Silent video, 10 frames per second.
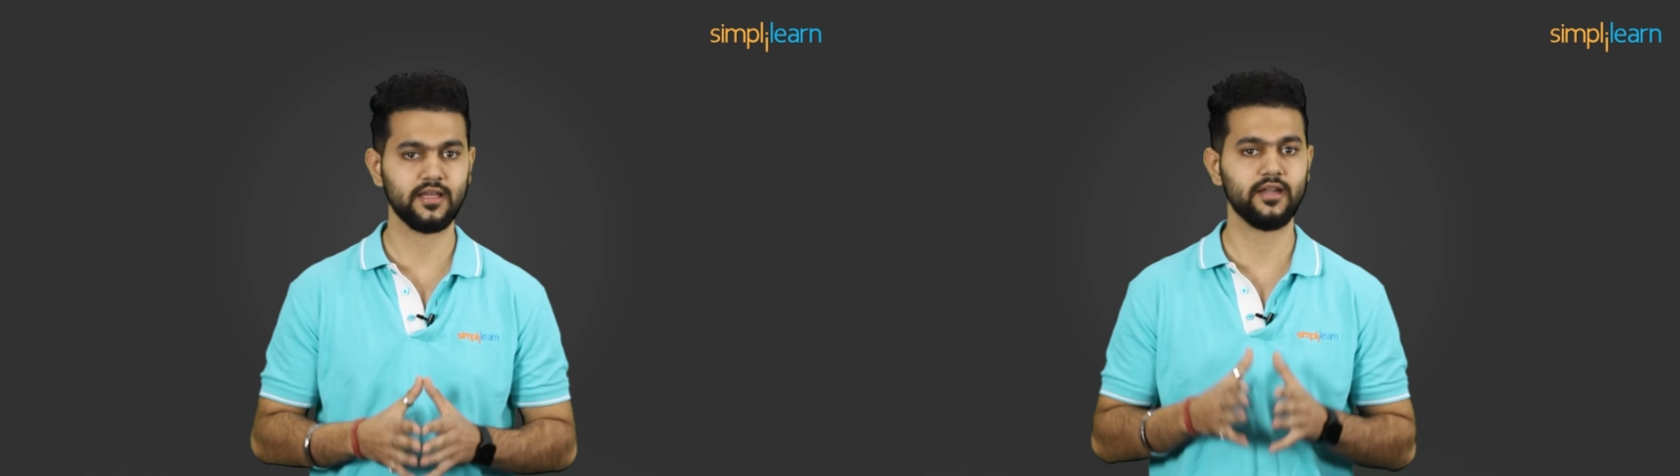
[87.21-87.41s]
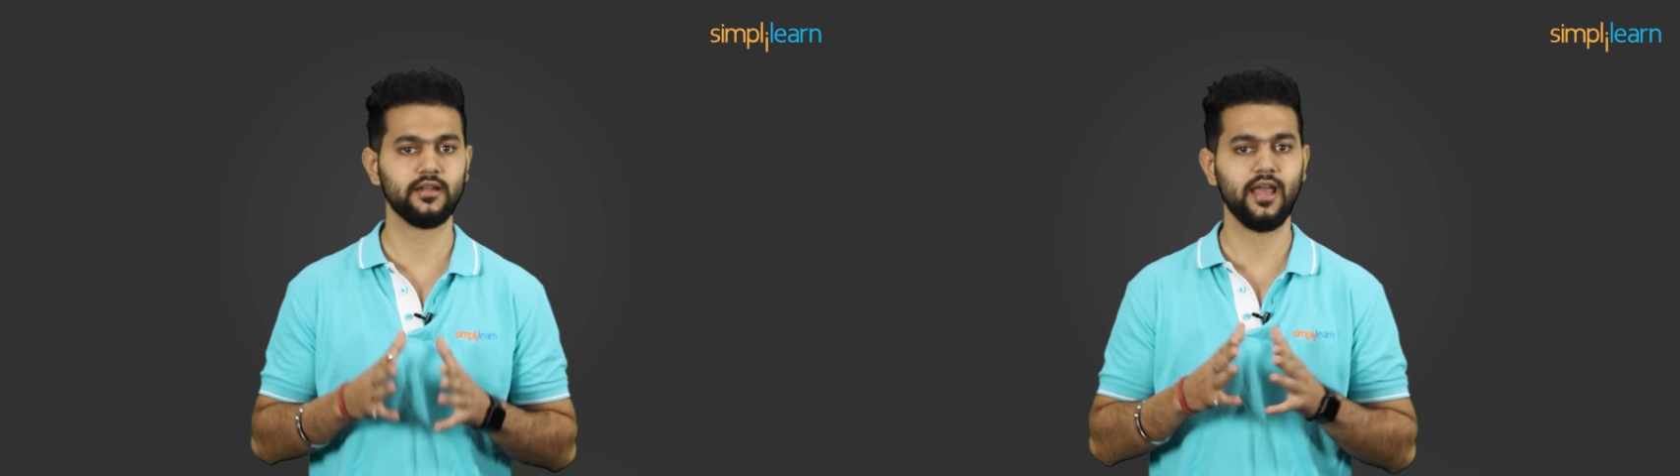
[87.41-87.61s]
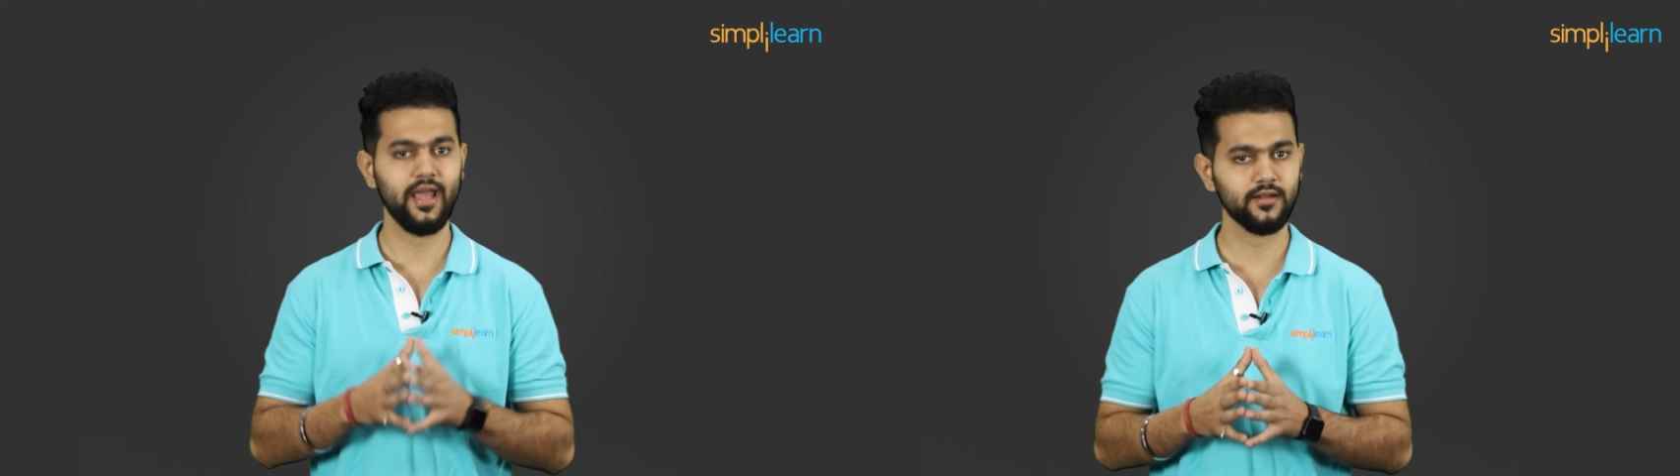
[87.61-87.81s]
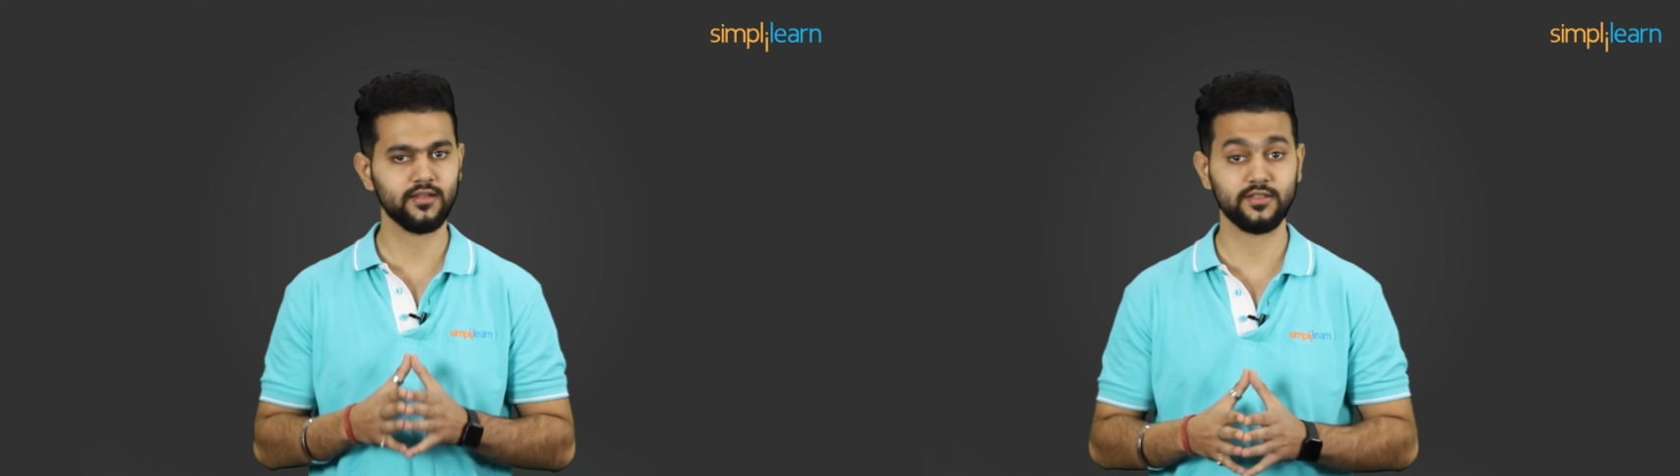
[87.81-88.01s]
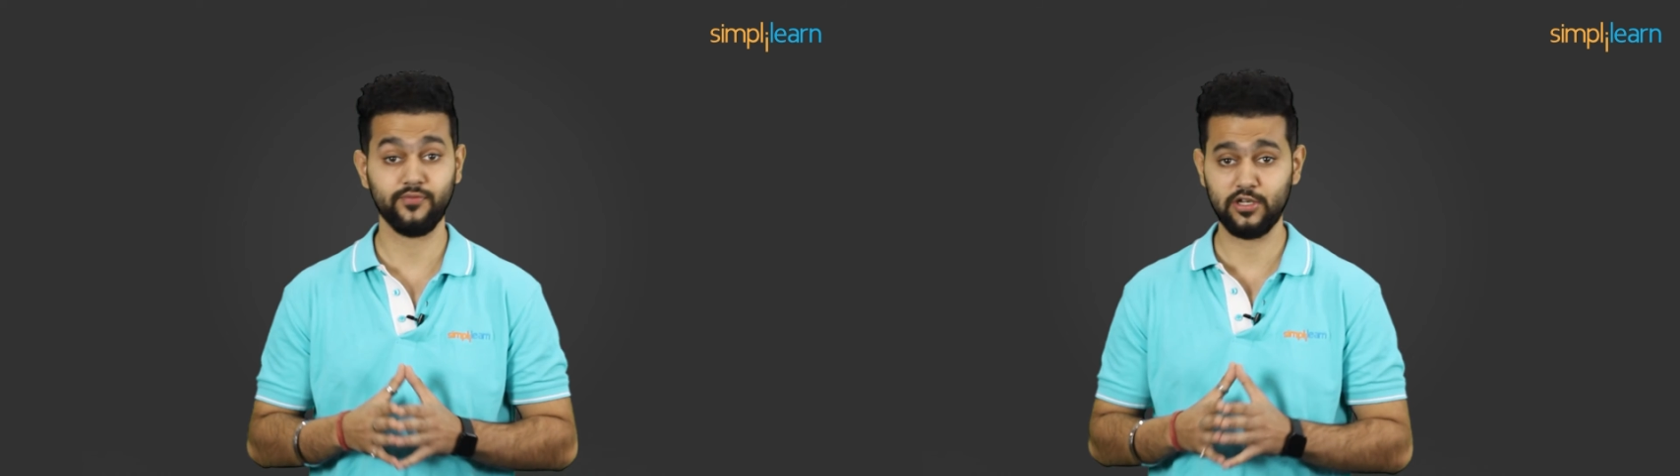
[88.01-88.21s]
and act
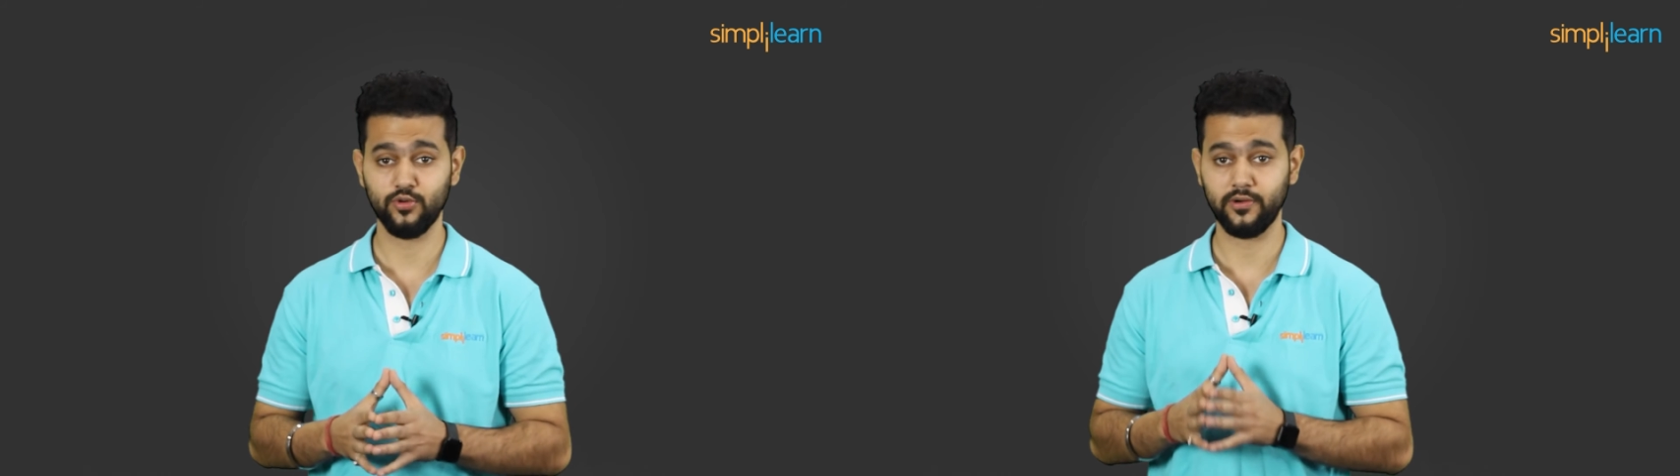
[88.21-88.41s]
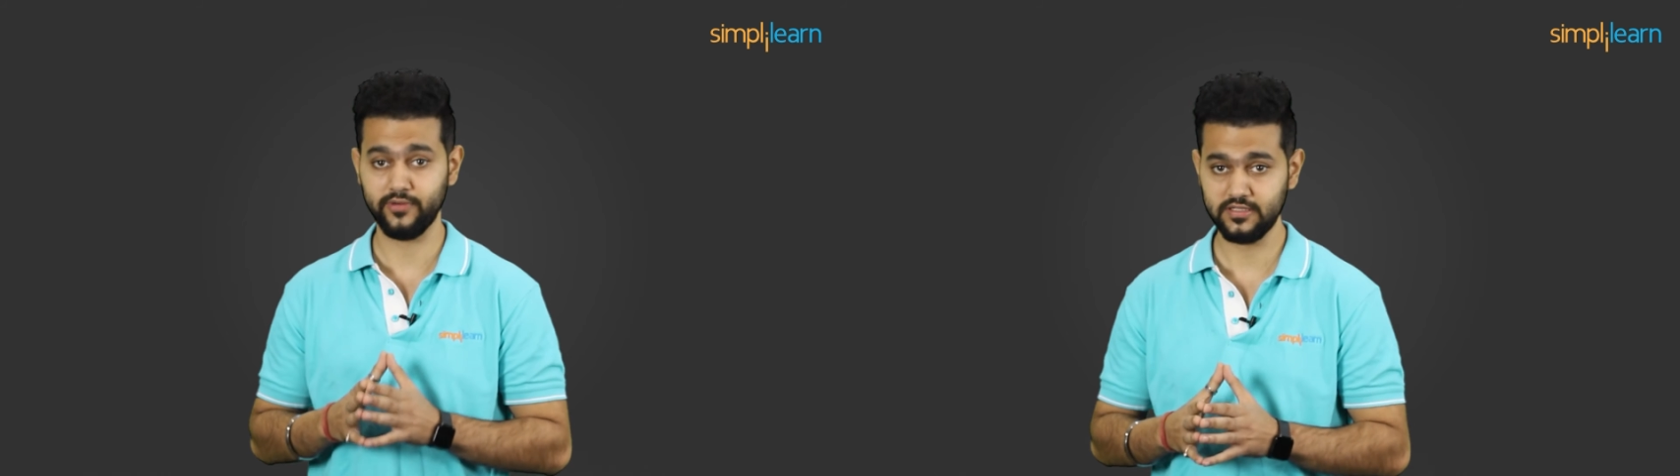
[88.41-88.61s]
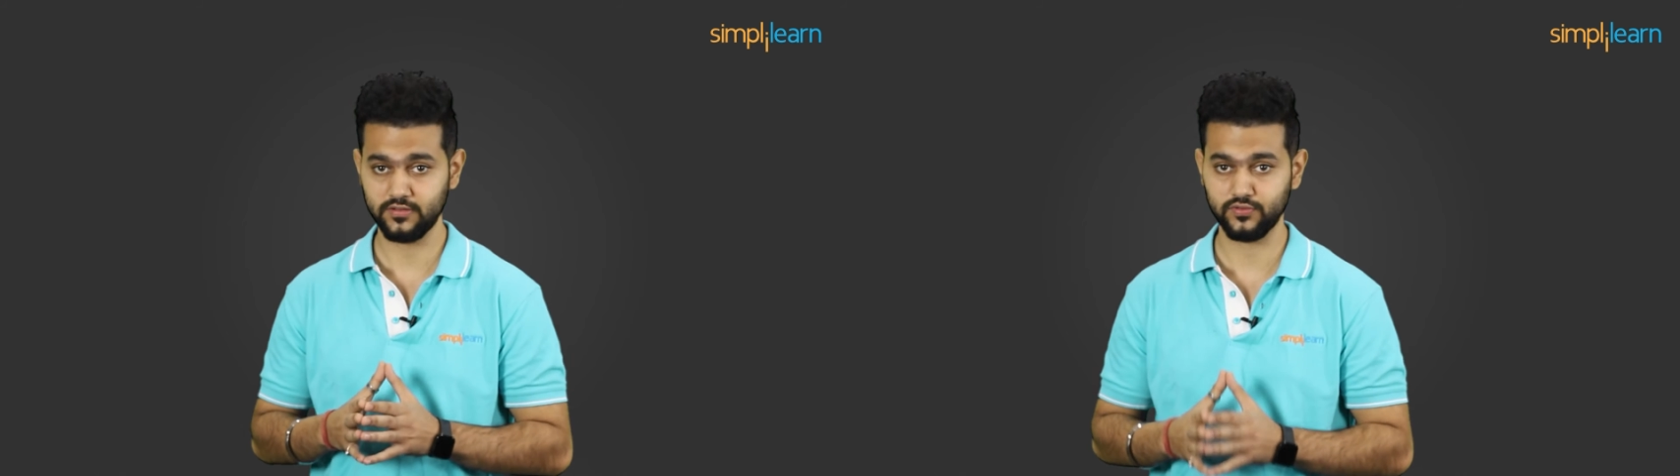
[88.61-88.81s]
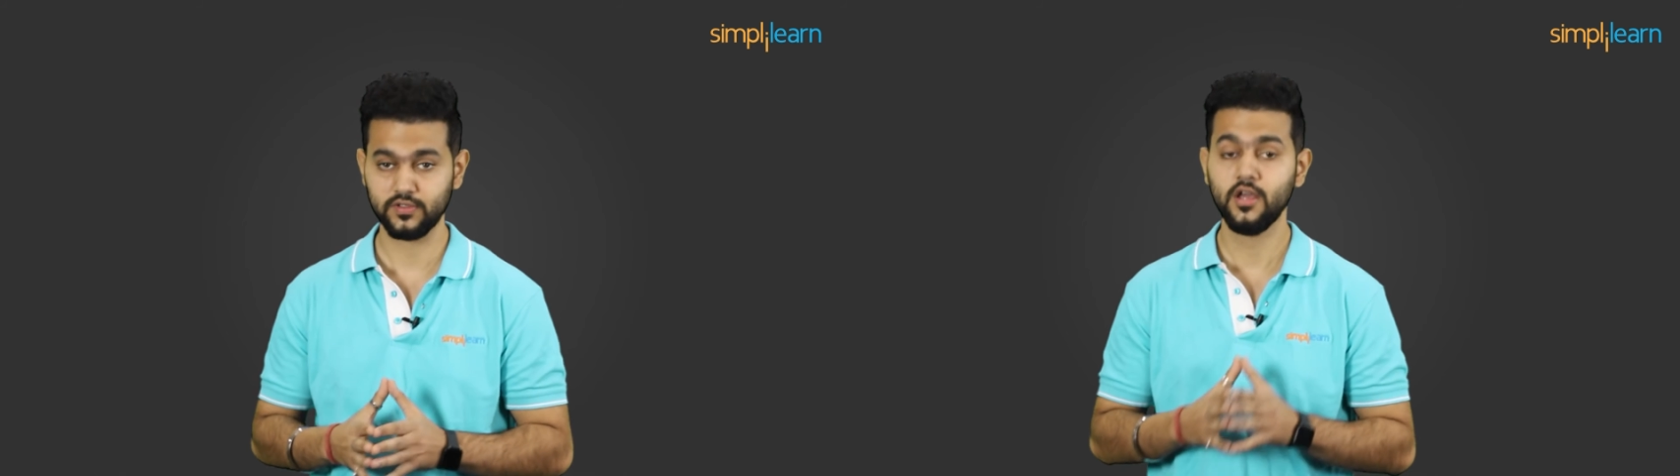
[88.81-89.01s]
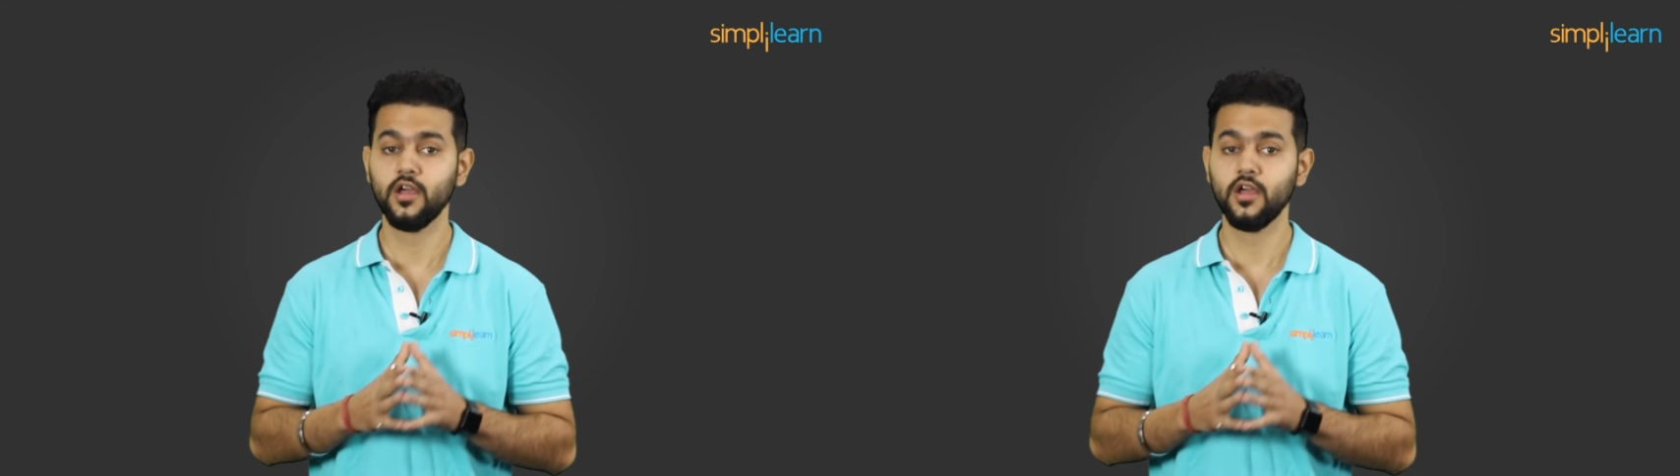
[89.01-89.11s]
as a valuable resource